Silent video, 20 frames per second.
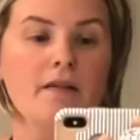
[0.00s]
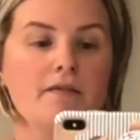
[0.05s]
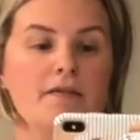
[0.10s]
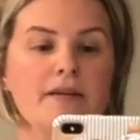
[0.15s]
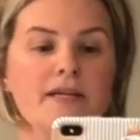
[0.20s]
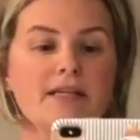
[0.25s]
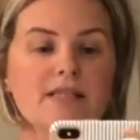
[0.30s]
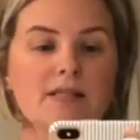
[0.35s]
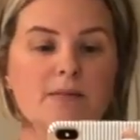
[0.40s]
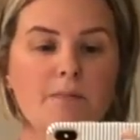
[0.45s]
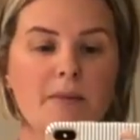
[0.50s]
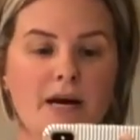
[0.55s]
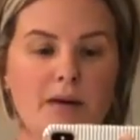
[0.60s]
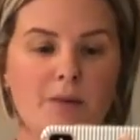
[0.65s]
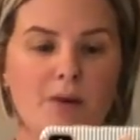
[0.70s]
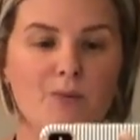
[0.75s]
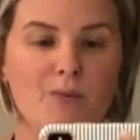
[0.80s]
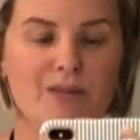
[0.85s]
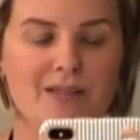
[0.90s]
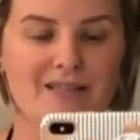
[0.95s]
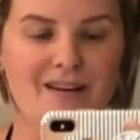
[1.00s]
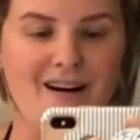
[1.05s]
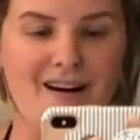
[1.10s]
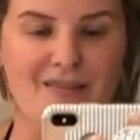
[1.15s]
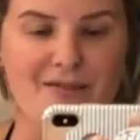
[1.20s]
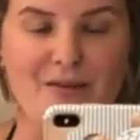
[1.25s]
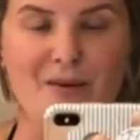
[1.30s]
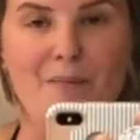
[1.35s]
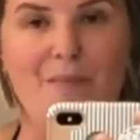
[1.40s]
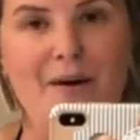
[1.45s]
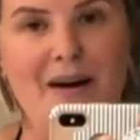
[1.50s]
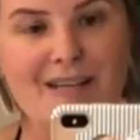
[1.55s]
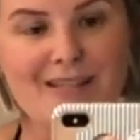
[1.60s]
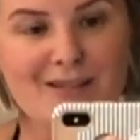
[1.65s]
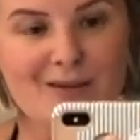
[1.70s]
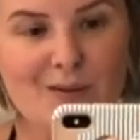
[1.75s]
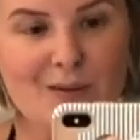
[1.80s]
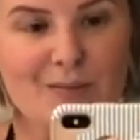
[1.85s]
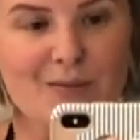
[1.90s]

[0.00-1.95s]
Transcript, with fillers: This maybe was not the best